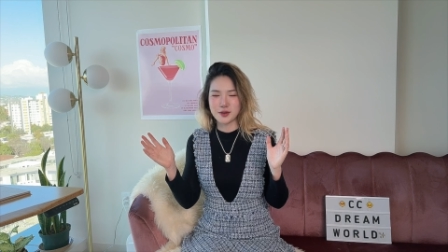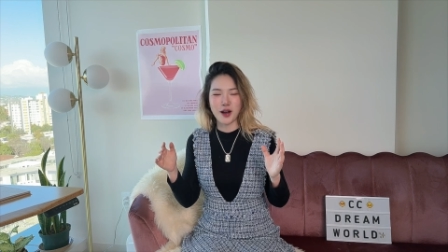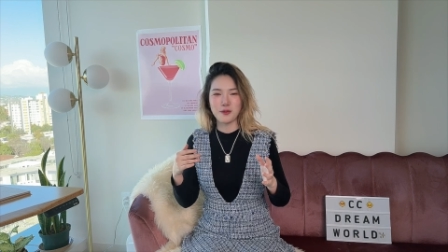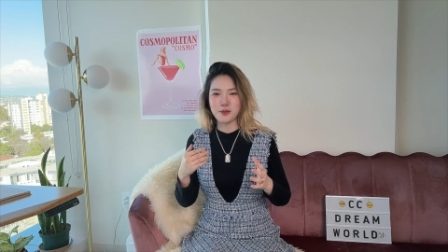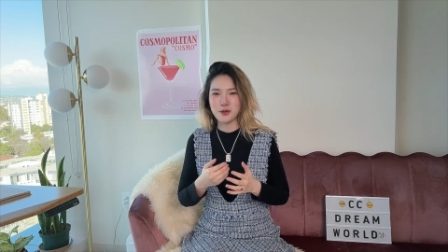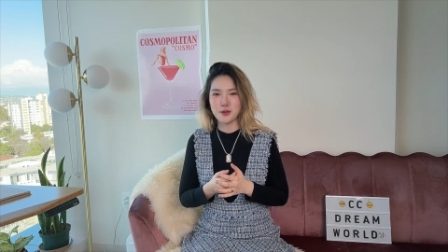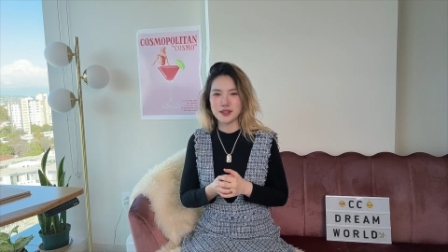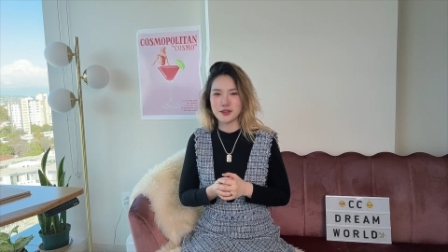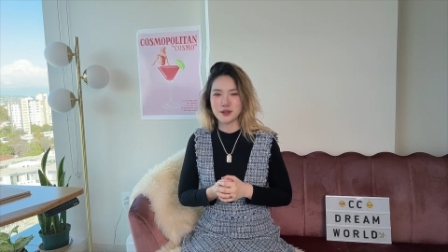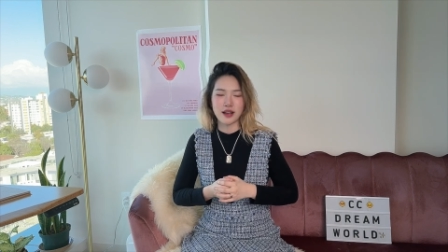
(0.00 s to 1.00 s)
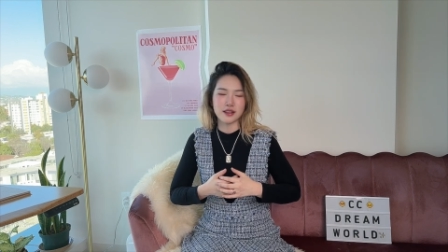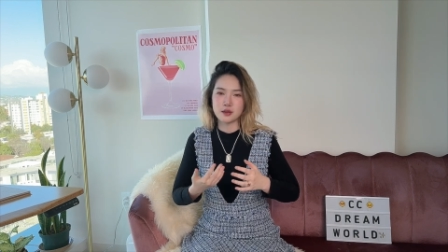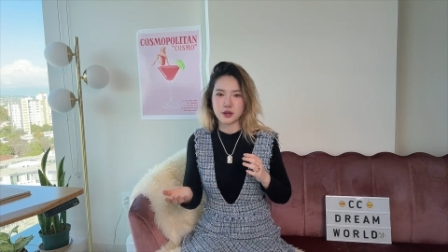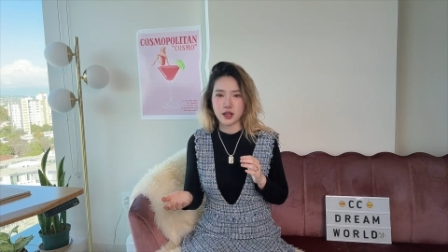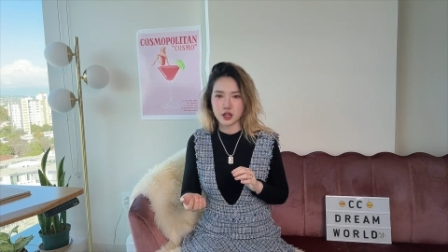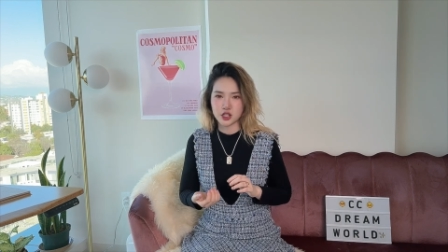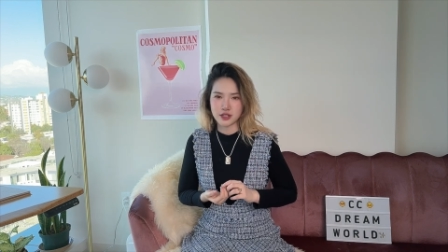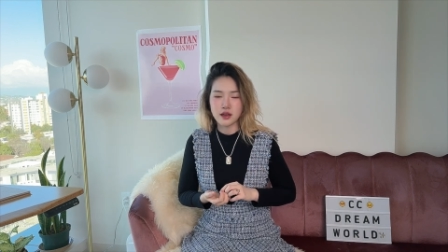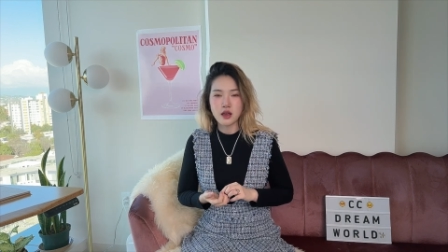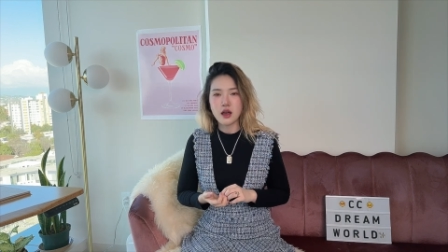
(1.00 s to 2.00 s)
to help you with your content
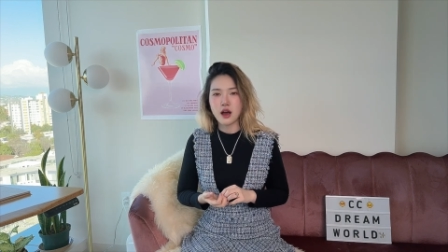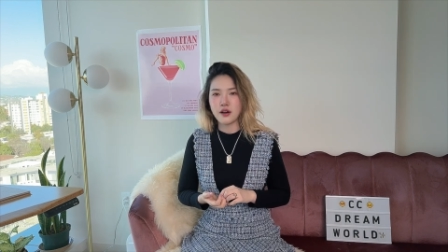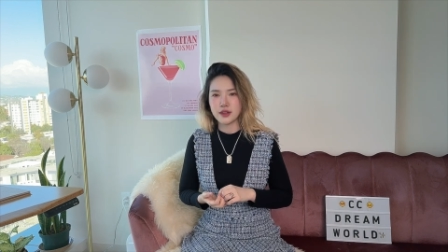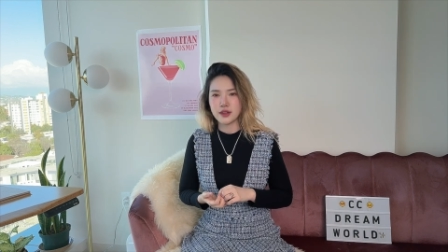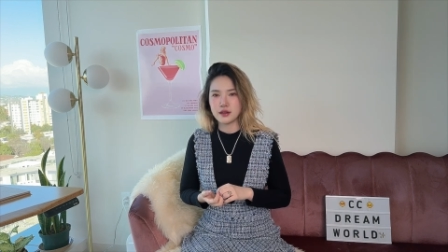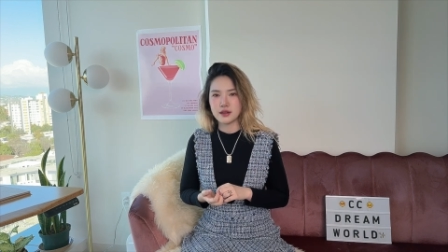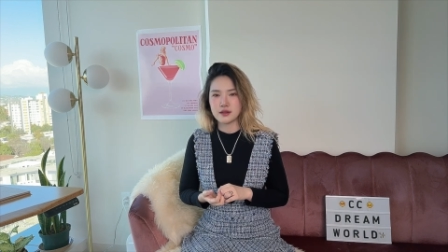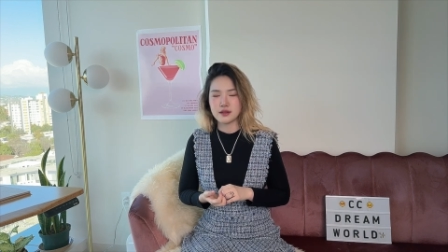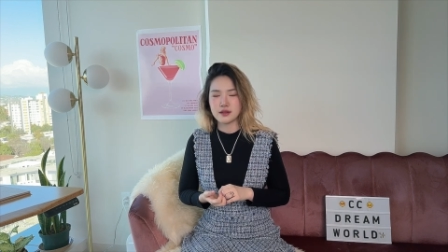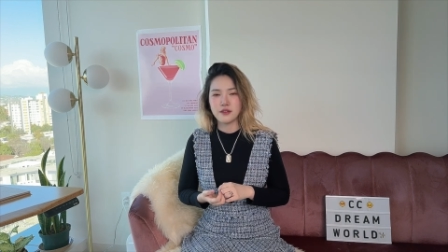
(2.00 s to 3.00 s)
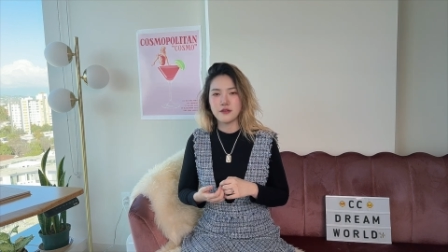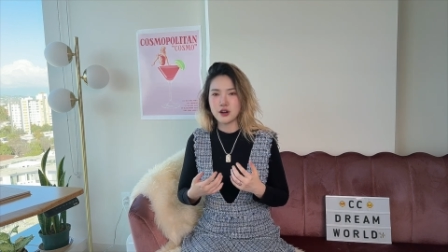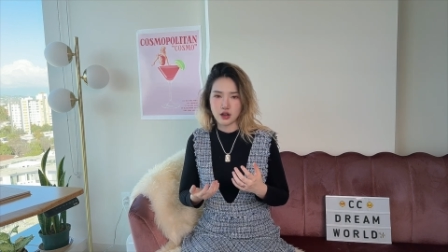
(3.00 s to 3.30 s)
production, often it's very